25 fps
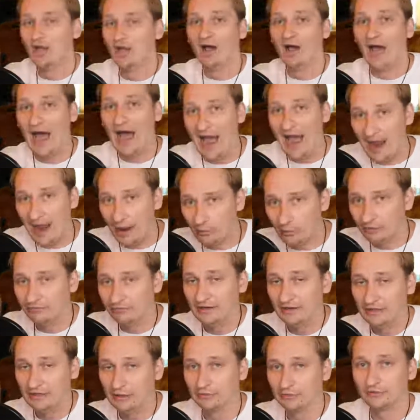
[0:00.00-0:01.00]
Our
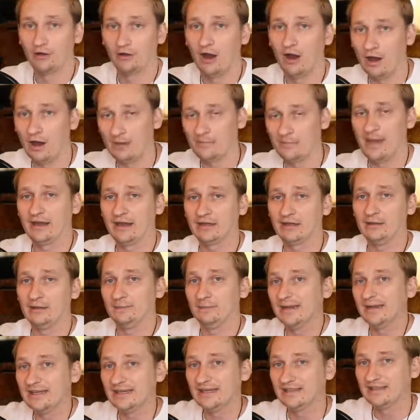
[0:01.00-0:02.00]
videos are automatically
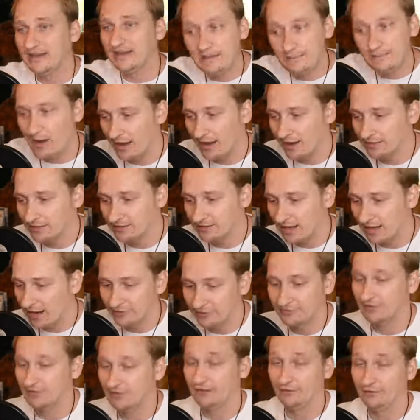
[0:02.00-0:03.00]
being
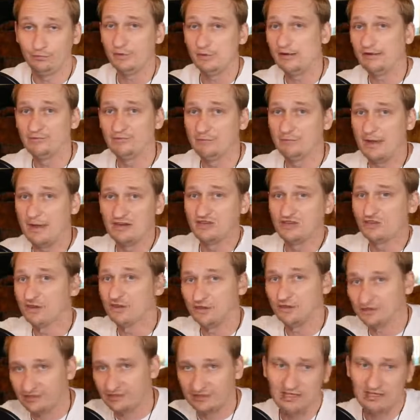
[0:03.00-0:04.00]
demonetized. If we even mention the
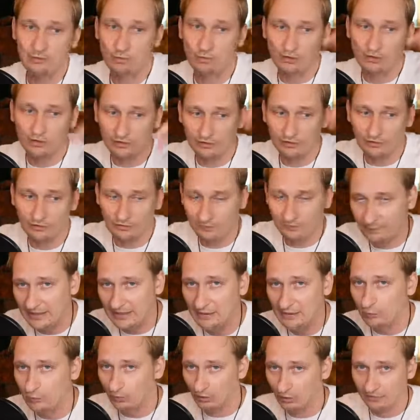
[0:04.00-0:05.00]
C word or the P
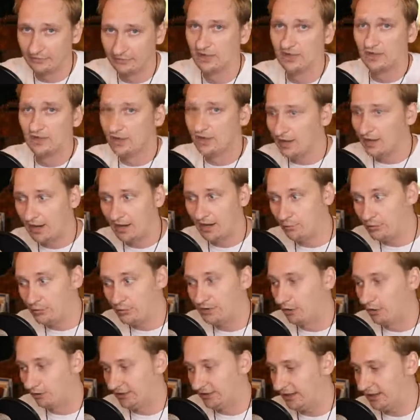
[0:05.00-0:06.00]
word, we
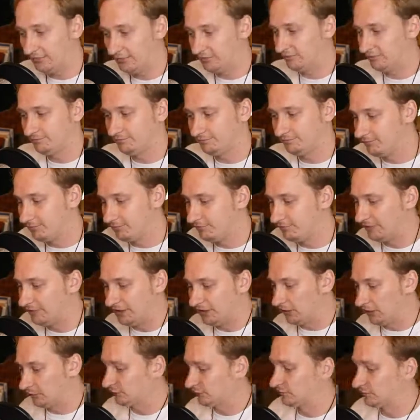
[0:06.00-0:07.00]
don't get
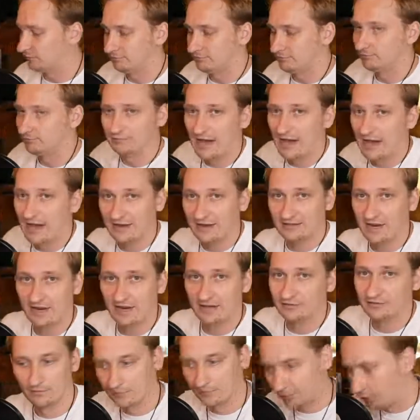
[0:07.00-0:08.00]
videos
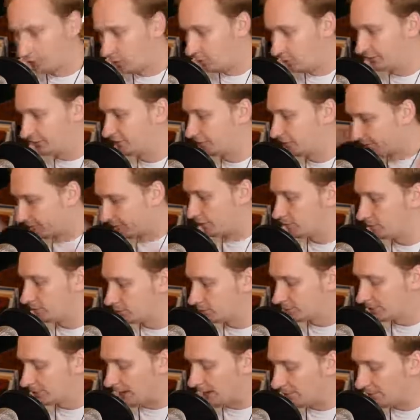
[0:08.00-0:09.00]
monetized. They're always confirmed
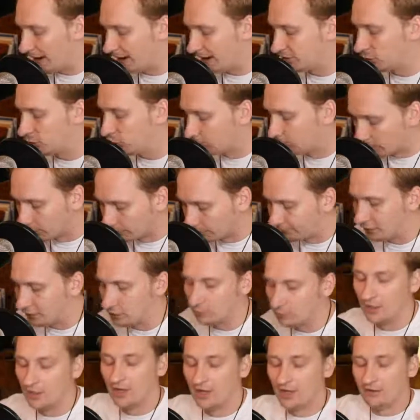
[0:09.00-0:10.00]
by manual
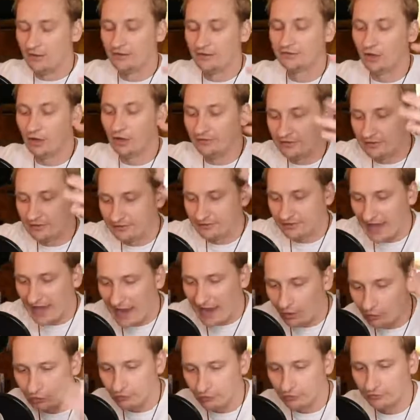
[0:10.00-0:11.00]
review. There's all these
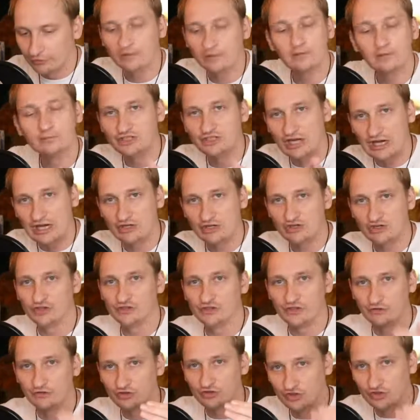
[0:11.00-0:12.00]
algorithm changes
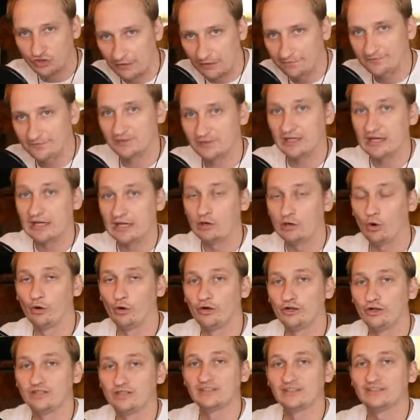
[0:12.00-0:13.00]
and shifts in order
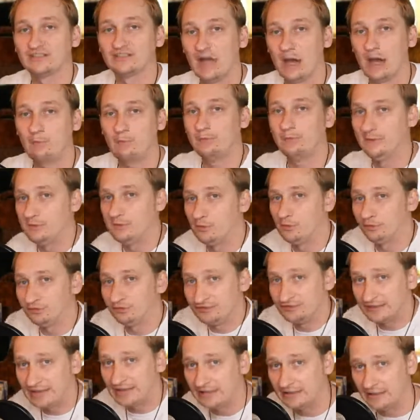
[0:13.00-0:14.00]
to stop people
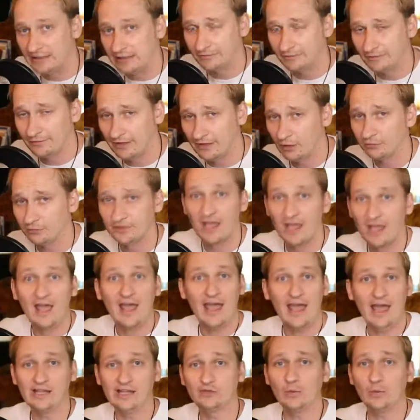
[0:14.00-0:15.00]
seeing these videos,
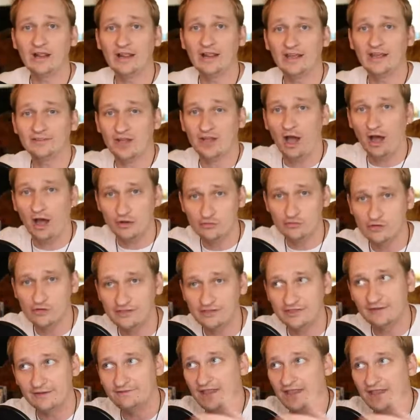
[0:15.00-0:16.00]
as well as hundreds,
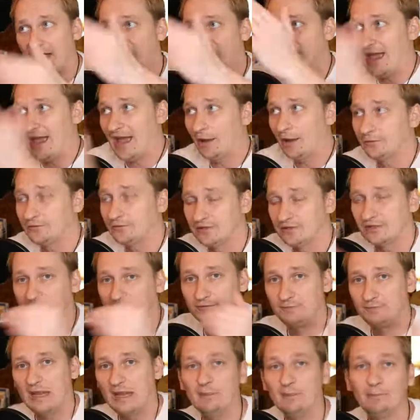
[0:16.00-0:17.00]
if not thousands of
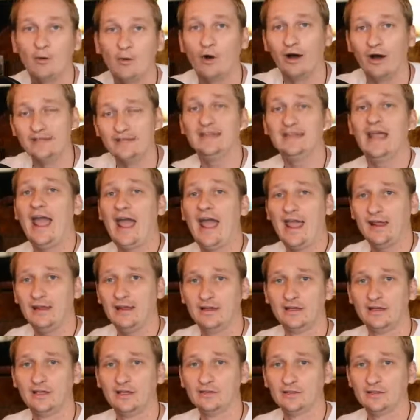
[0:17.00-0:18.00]
people a day
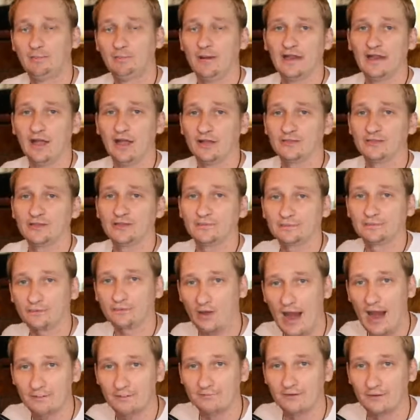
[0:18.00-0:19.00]
just being
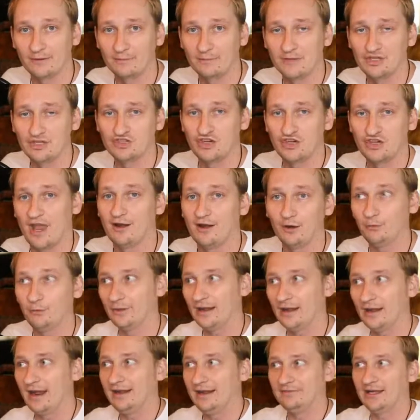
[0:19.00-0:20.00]
unsubscribed from this channel
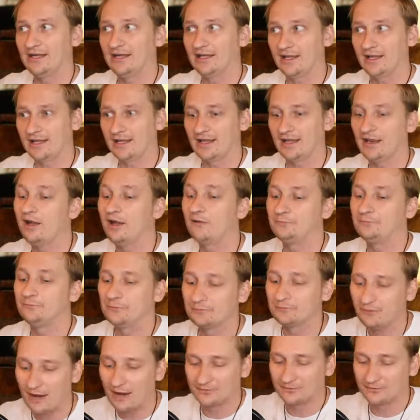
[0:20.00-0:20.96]
without even clicking unsubscribe.